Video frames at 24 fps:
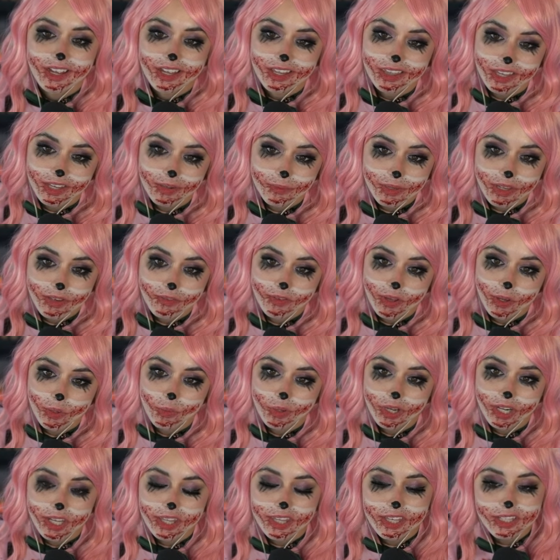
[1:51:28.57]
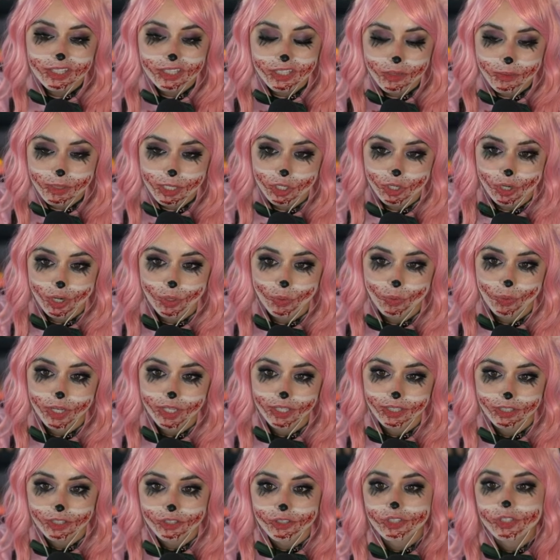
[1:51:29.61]
That'd be a fun one. I think it's going to be a dark
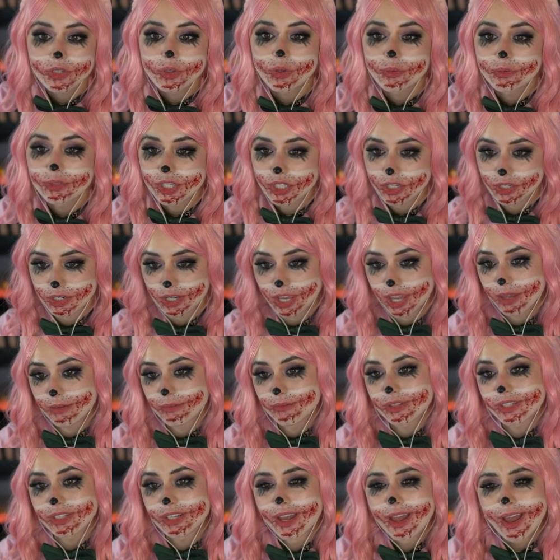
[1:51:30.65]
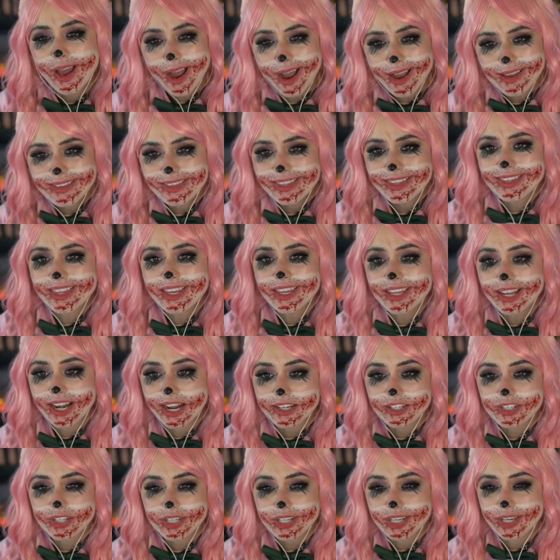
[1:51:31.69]
one. There's 2 Obscure games. I think they can
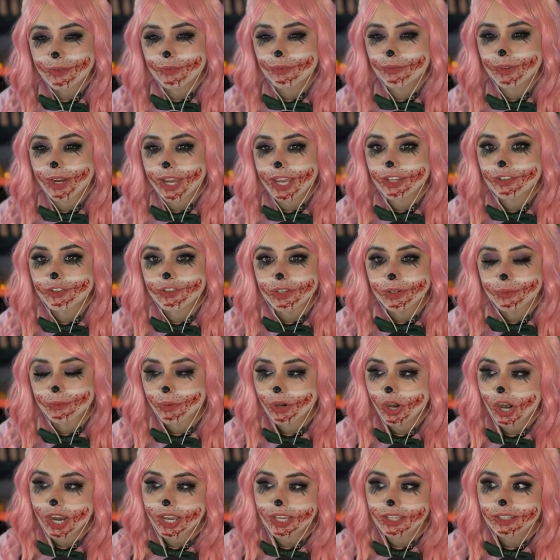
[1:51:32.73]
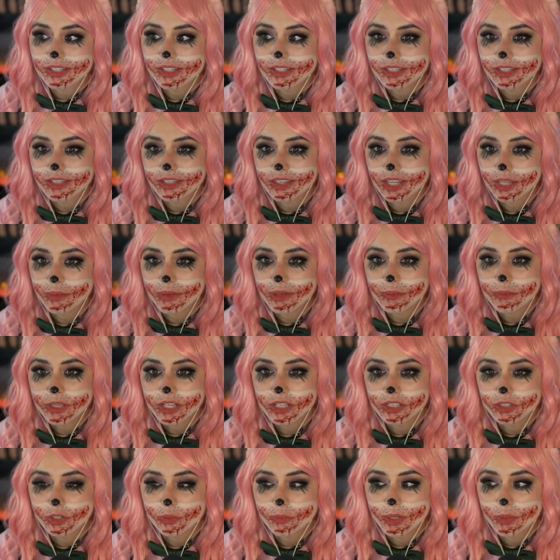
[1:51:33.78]
actually range in price. They might be a
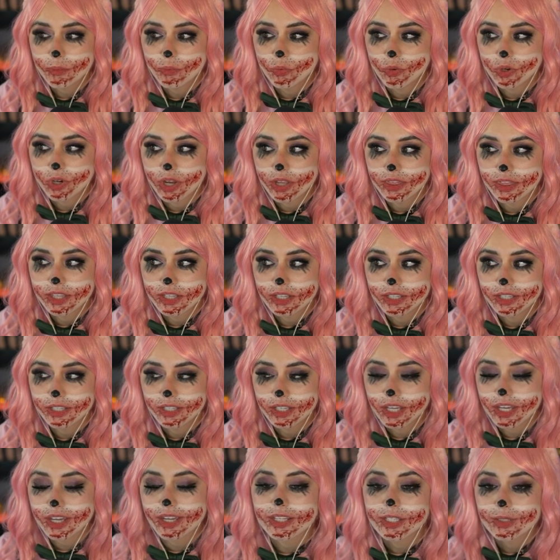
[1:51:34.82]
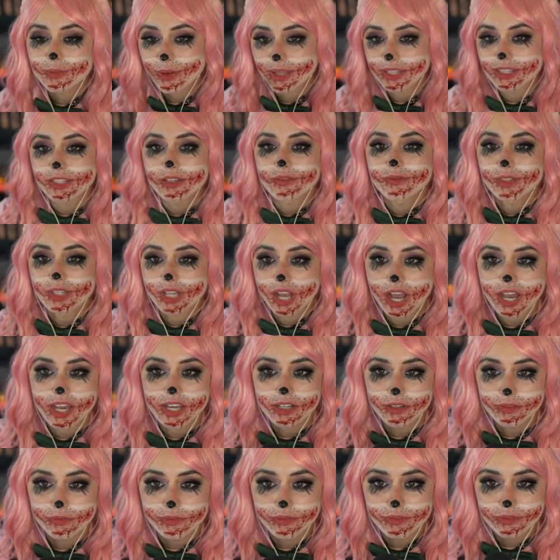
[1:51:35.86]
little bit more on the expensive side
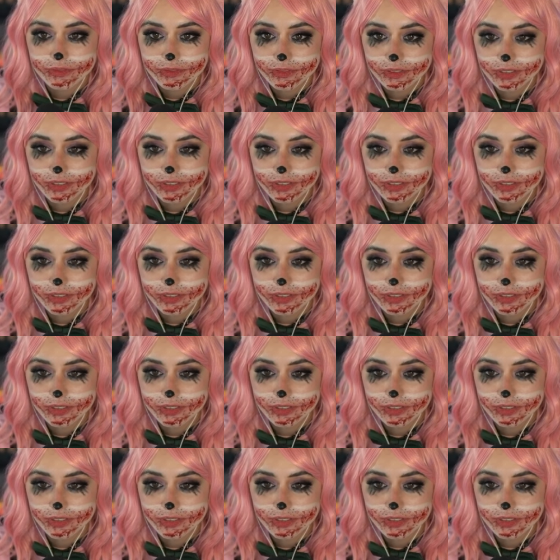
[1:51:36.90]
of